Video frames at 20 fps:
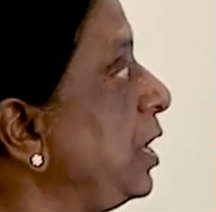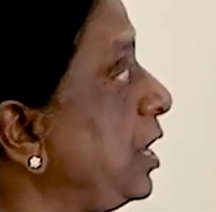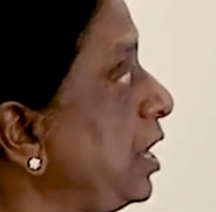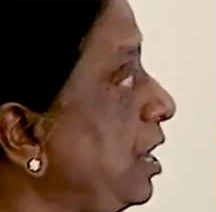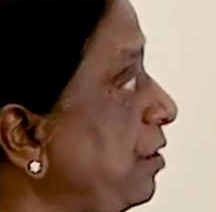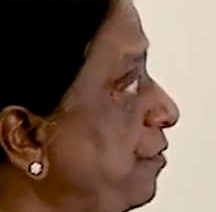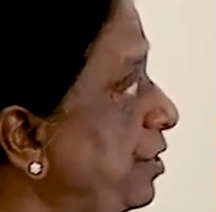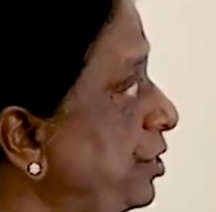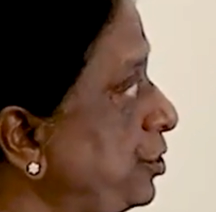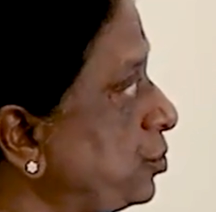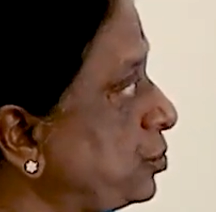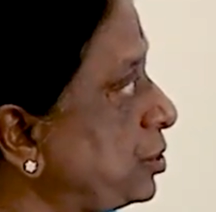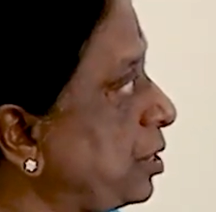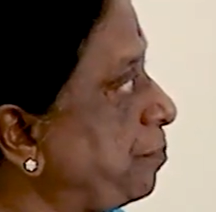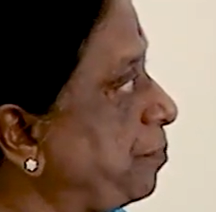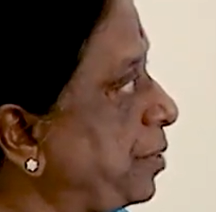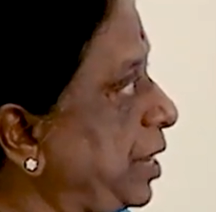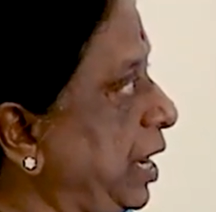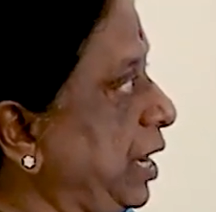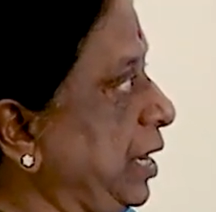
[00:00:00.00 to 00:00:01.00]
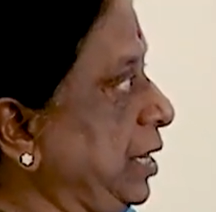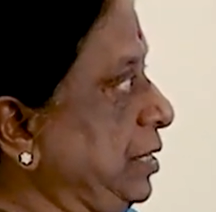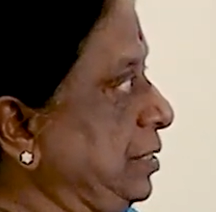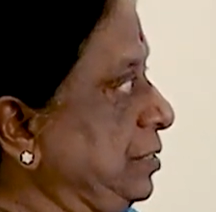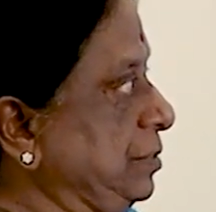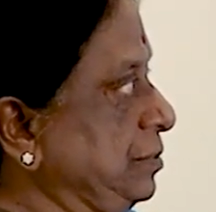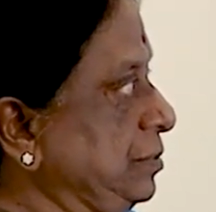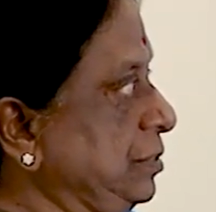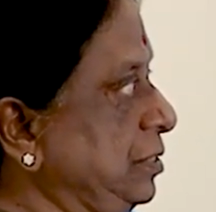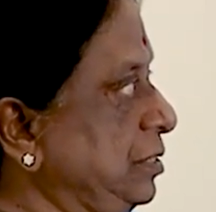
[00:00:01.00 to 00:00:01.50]
Even to the brain,
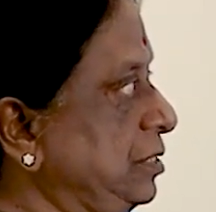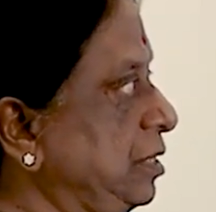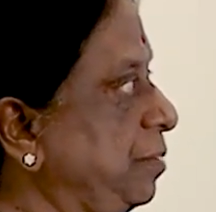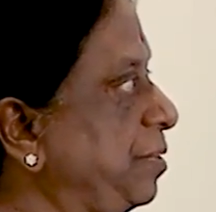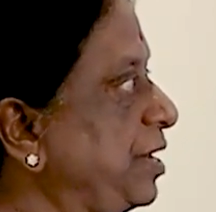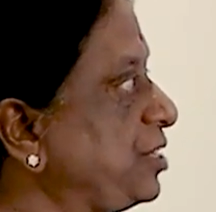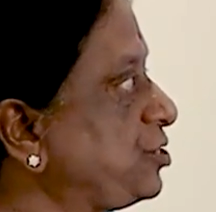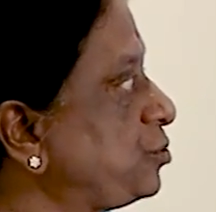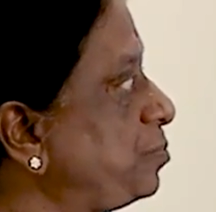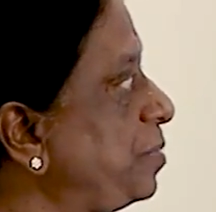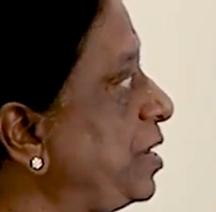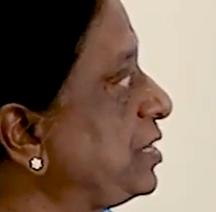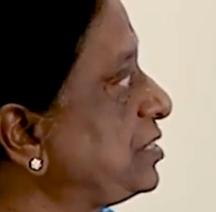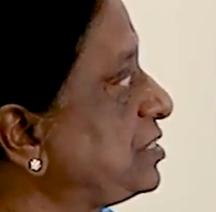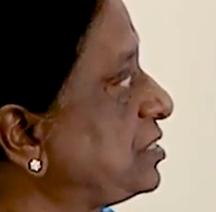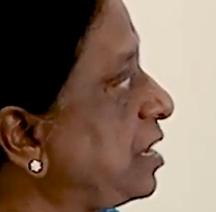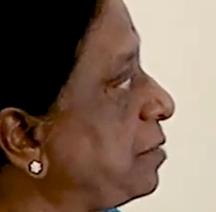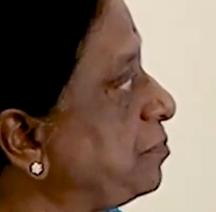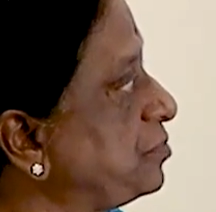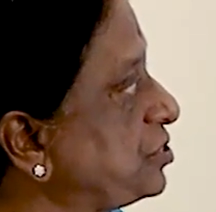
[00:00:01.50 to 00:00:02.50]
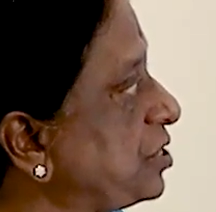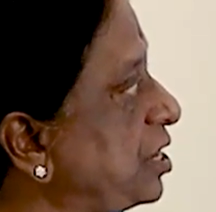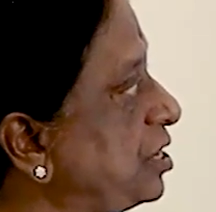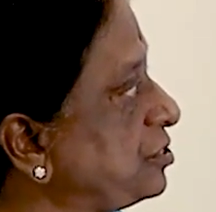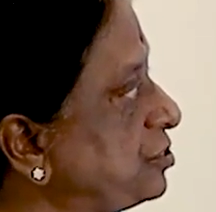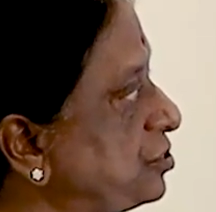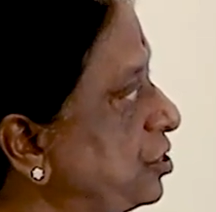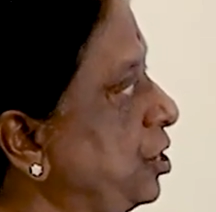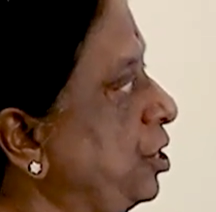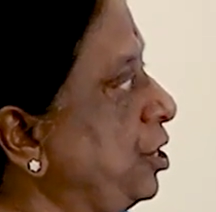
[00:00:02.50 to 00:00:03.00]
the breast milk stem
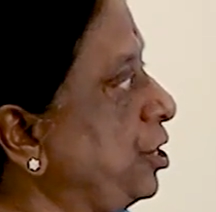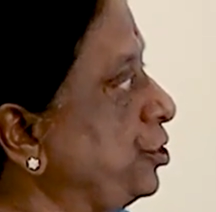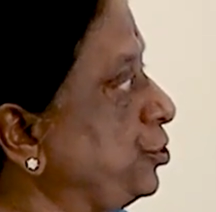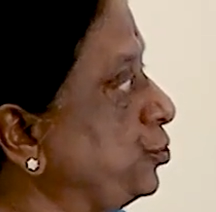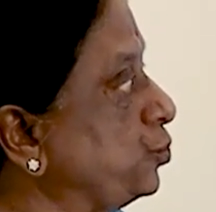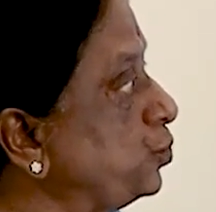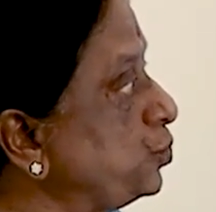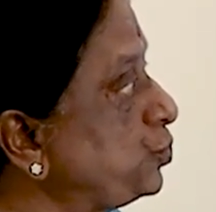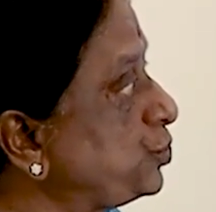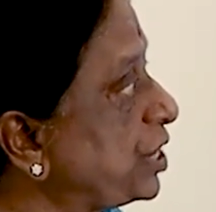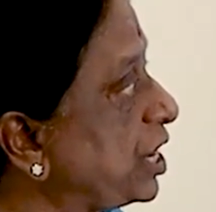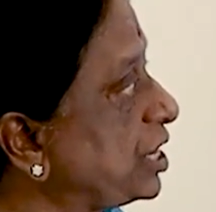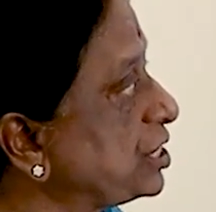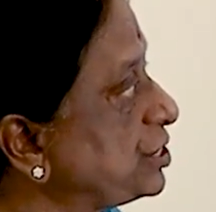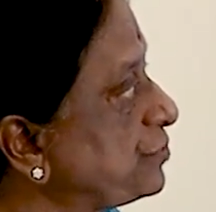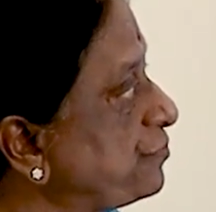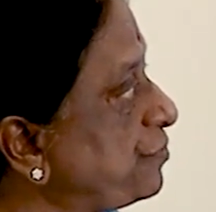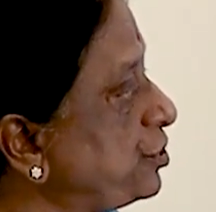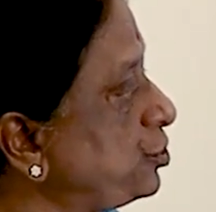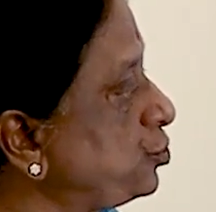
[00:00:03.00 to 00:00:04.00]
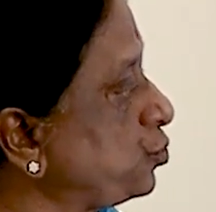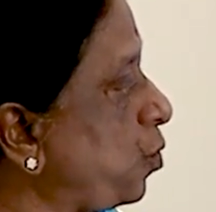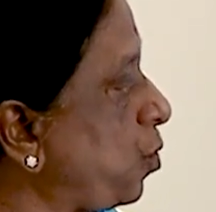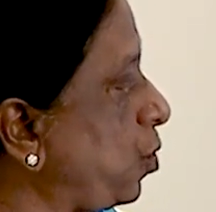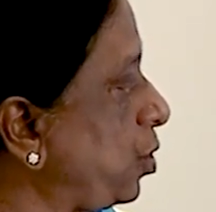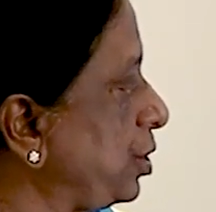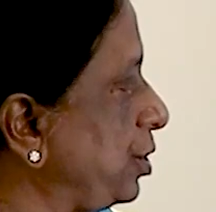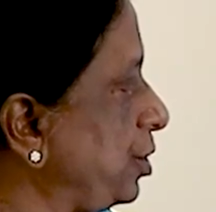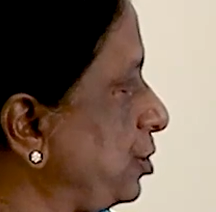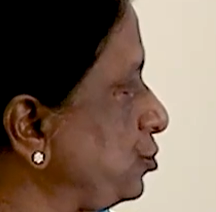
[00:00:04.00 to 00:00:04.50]
cells do transfer to
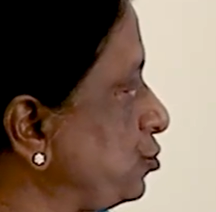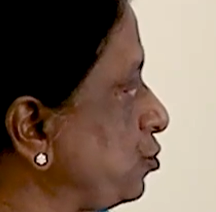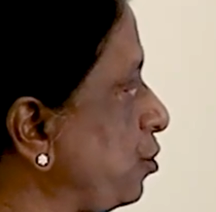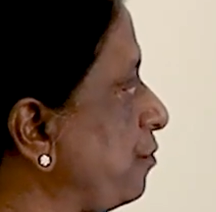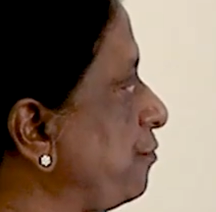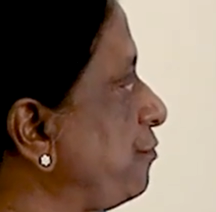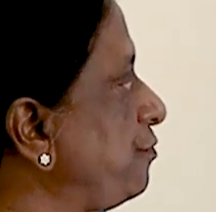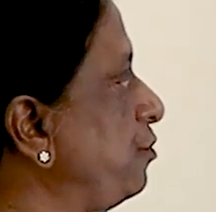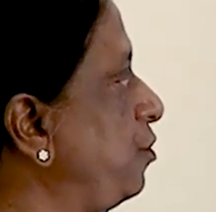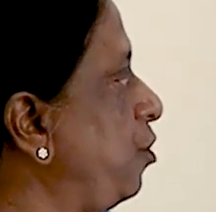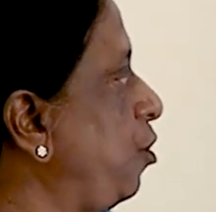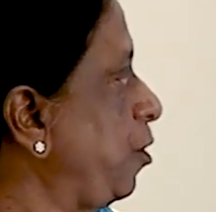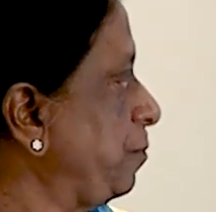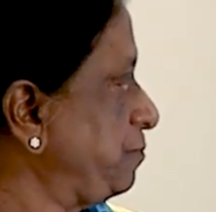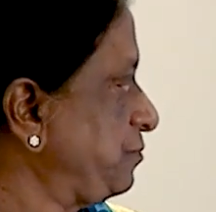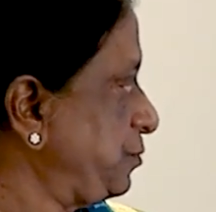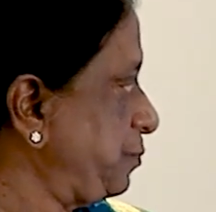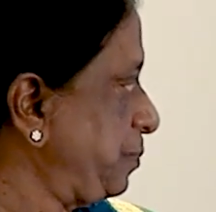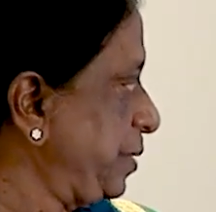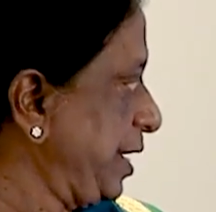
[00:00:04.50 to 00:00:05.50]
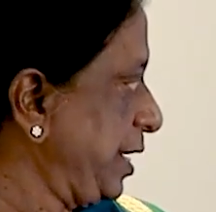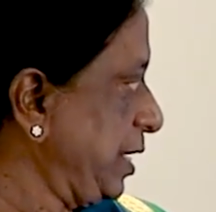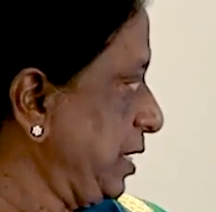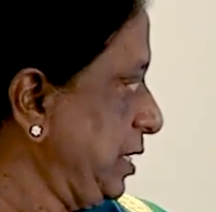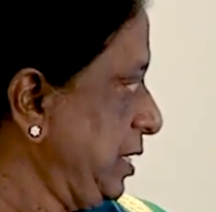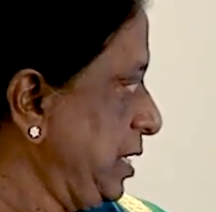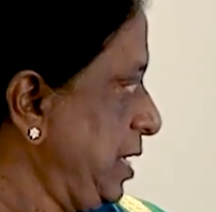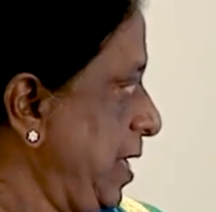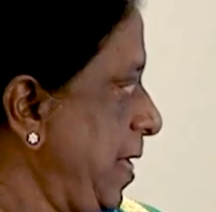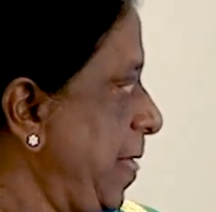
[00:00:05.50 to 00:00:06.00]
organs of offspring.
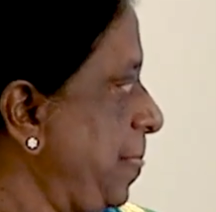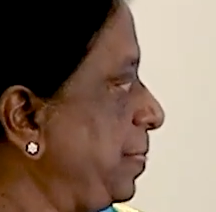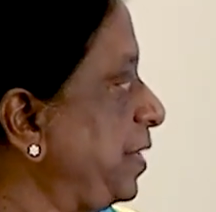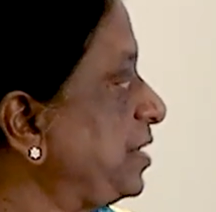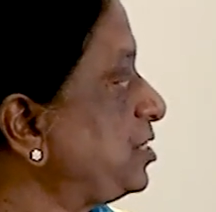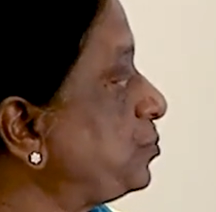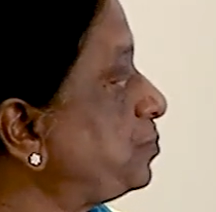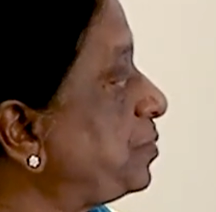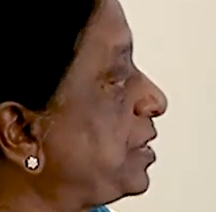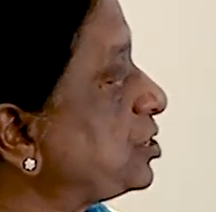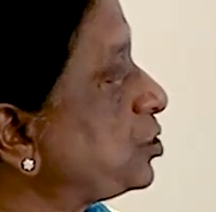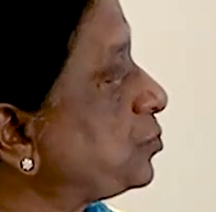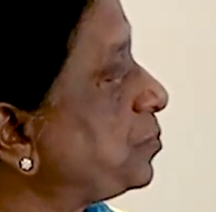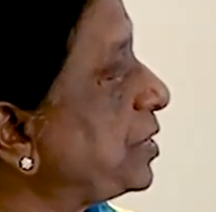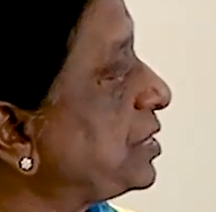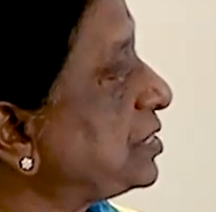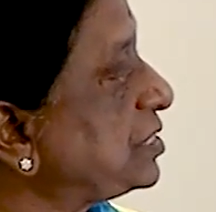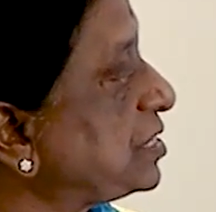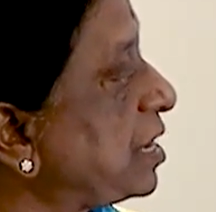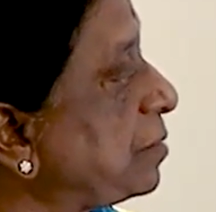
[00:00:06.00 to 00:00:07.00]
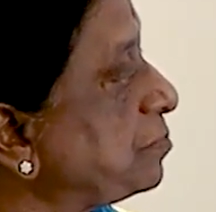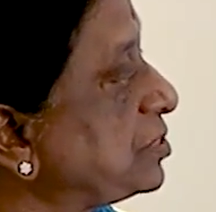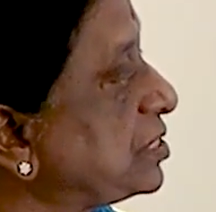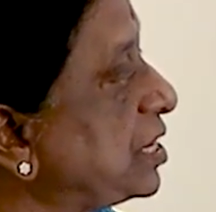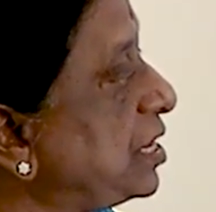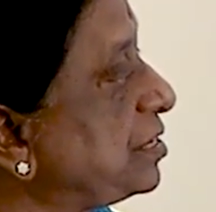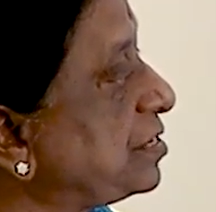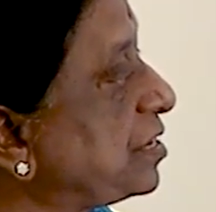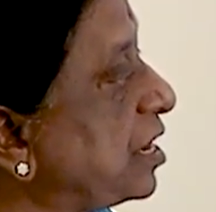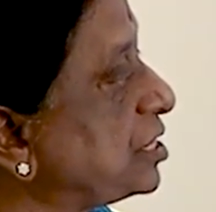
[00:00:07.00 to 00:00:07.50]
This breast milk stem
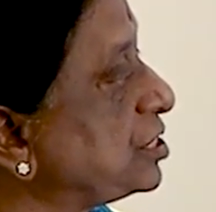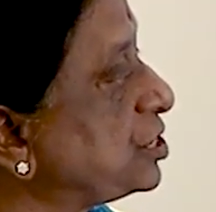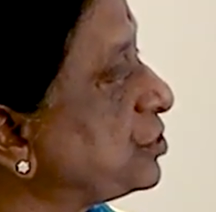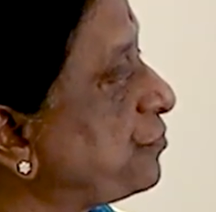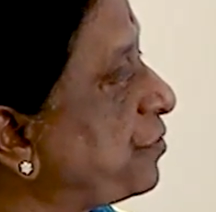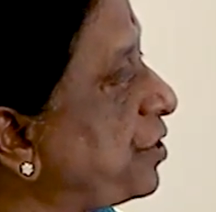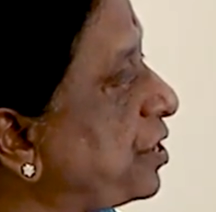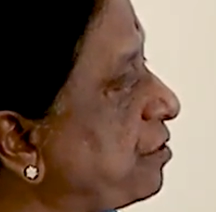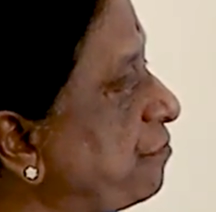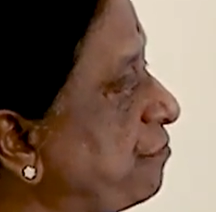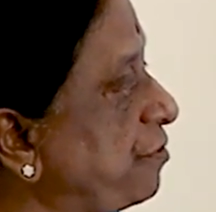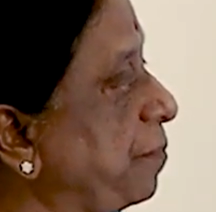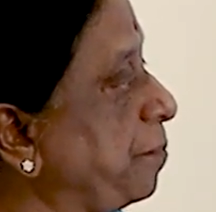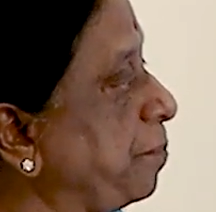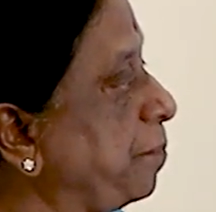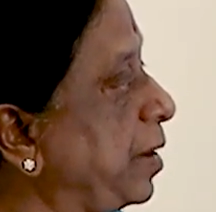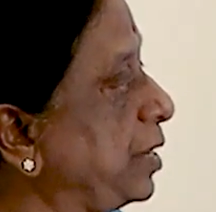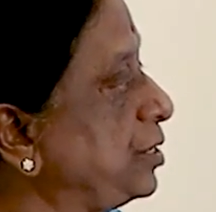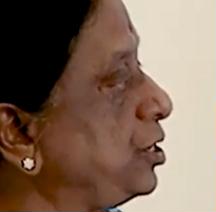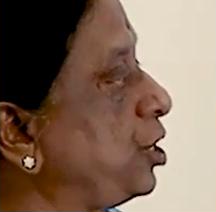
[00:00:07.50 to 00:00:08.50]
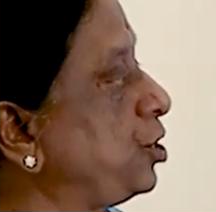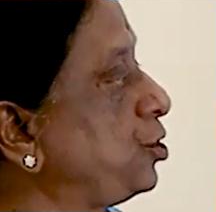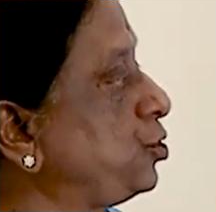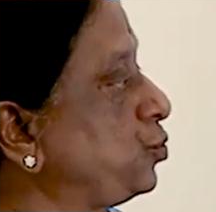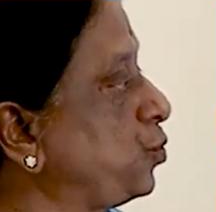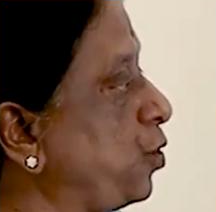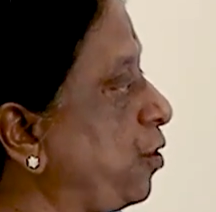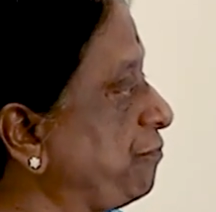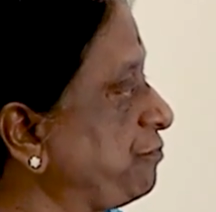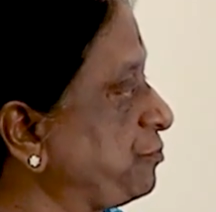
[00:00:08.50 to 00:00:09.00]
cell transfer from mother
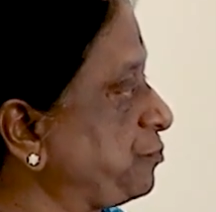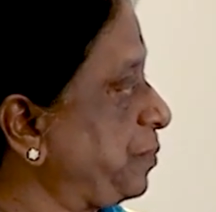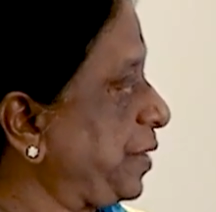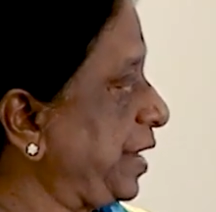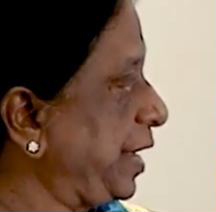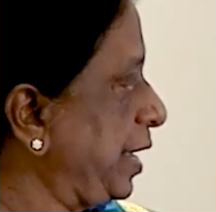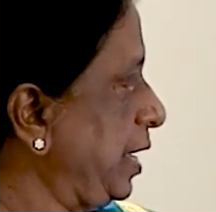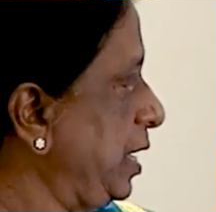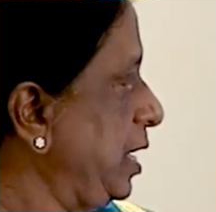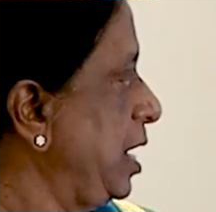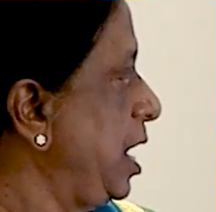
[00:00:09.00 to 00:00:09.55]
to offspring